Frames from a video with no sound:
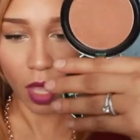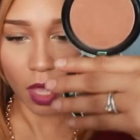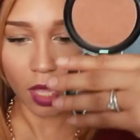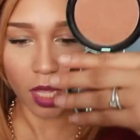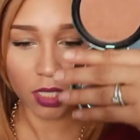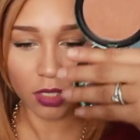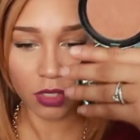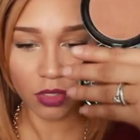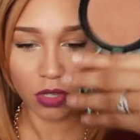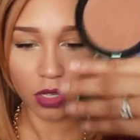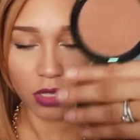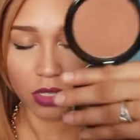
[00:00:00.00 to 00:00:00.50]

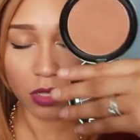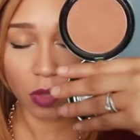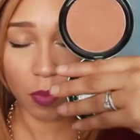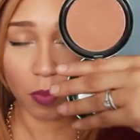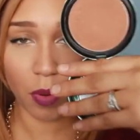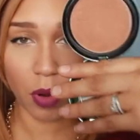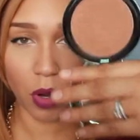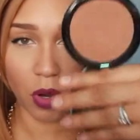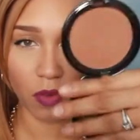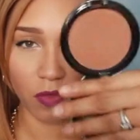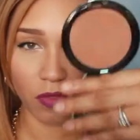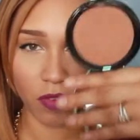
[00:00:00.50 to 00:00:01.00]
it's just the
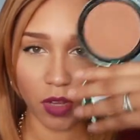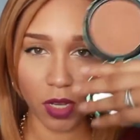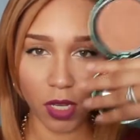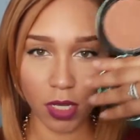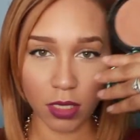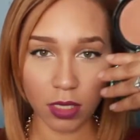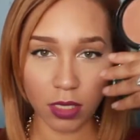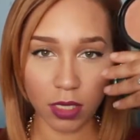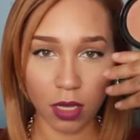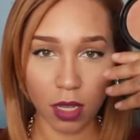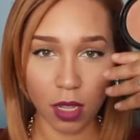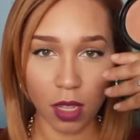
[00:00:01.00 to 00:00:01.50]

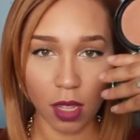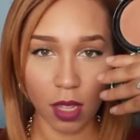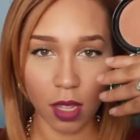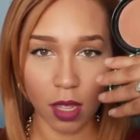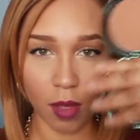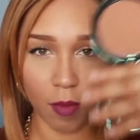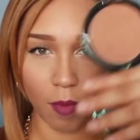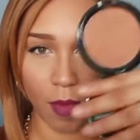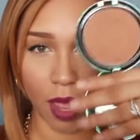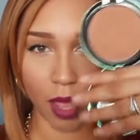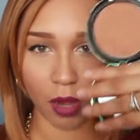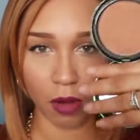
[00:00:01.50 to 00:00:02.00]
perfect
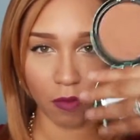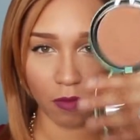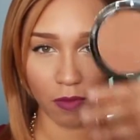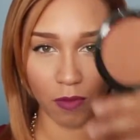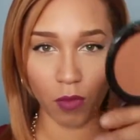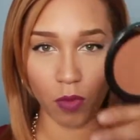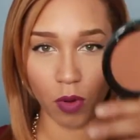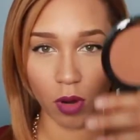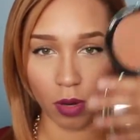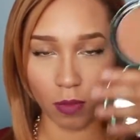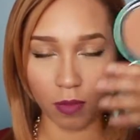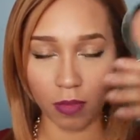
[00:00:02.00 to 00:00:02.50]
amount of
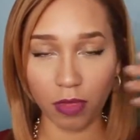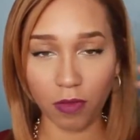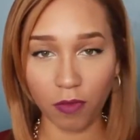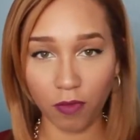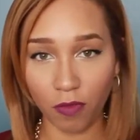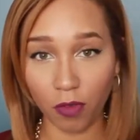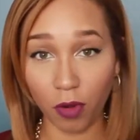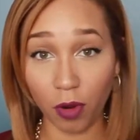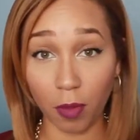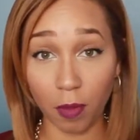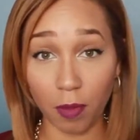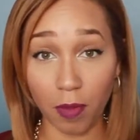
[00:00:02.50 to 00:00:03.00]
warmth
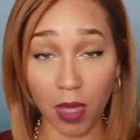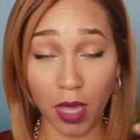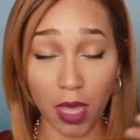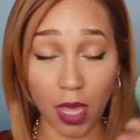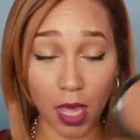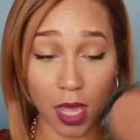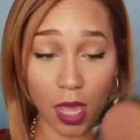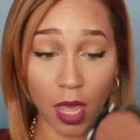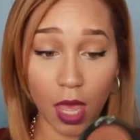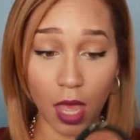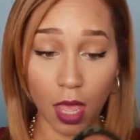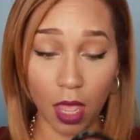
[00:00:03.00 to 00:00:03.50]
for
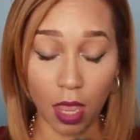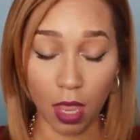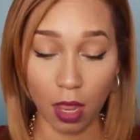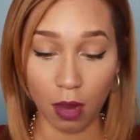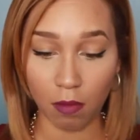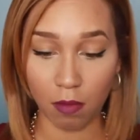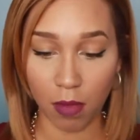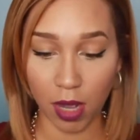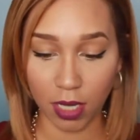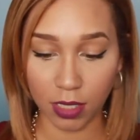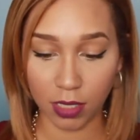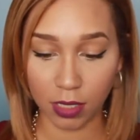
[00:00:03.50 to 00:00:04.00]
me
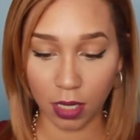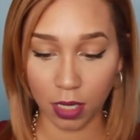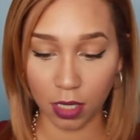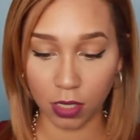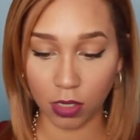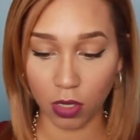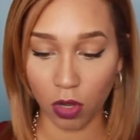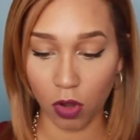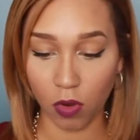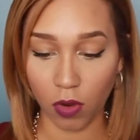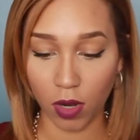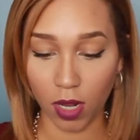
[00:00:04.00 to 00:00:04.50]
and my skin
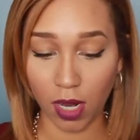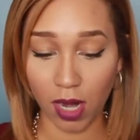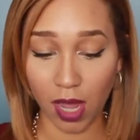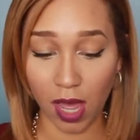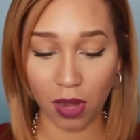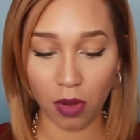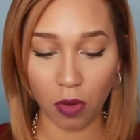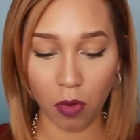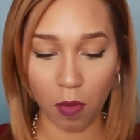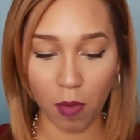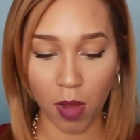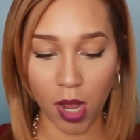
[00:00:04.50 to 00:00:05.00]
tone. And I
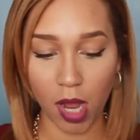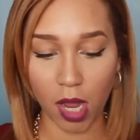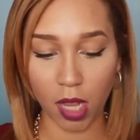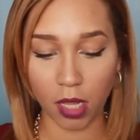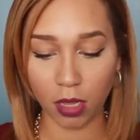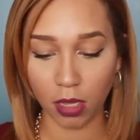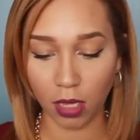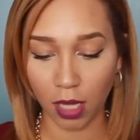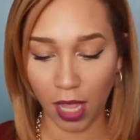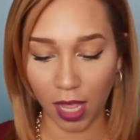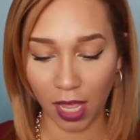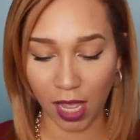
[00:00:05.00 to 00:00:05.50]
don't
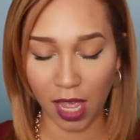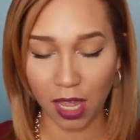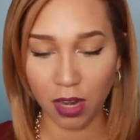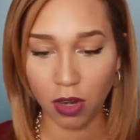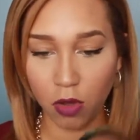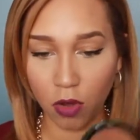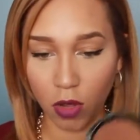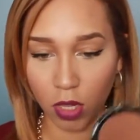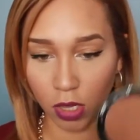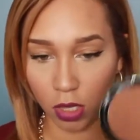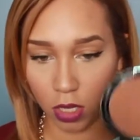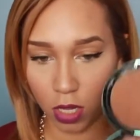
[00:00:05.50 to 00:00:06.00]
mind, like, I
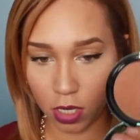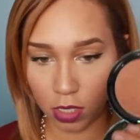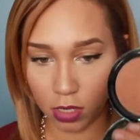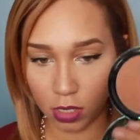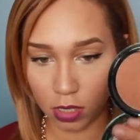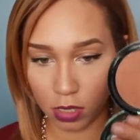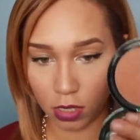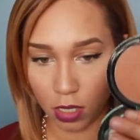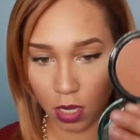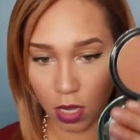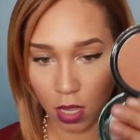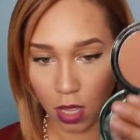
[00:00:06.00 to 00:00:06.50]
know it
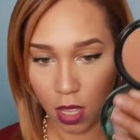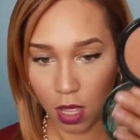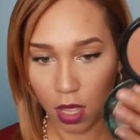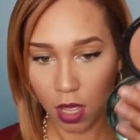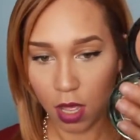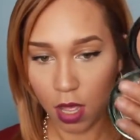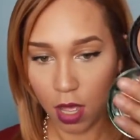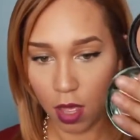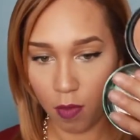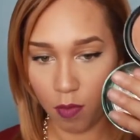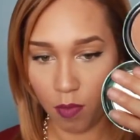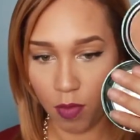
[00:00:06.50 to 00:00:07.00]
looks
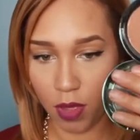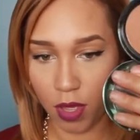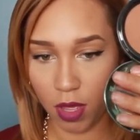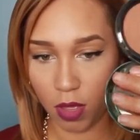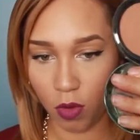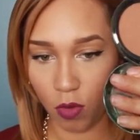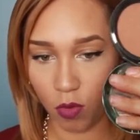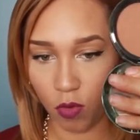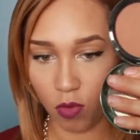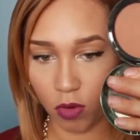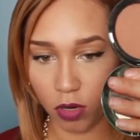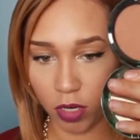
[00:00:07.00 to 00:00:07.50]
a
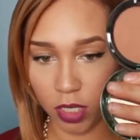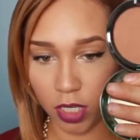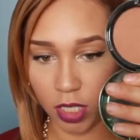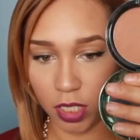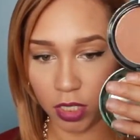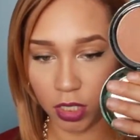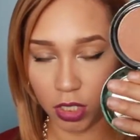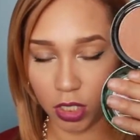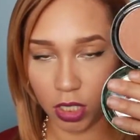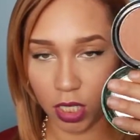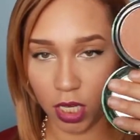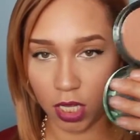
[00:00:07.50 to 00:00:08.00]
bit
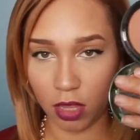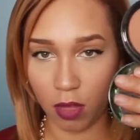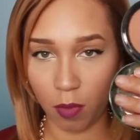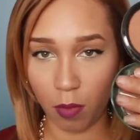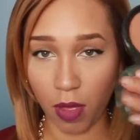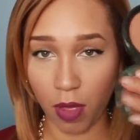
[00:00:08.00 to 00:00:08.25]
orange in the